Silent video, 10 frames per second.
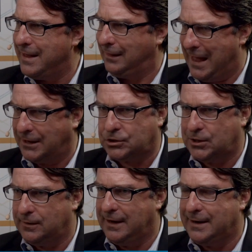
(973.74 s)
Last
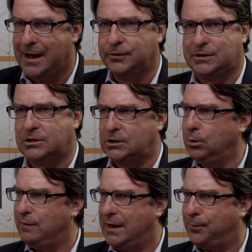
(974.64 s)
year they announced a slew
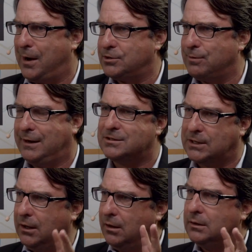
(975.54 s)
of enterprise ready.
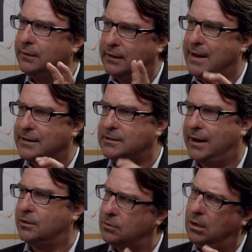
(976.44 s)
Still, the
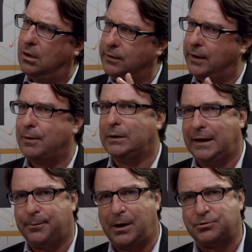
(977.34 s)
naysayers, oh, they're not really
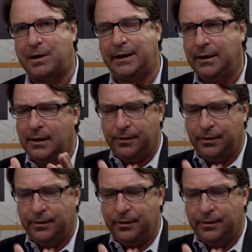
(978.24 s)
enterprise ready.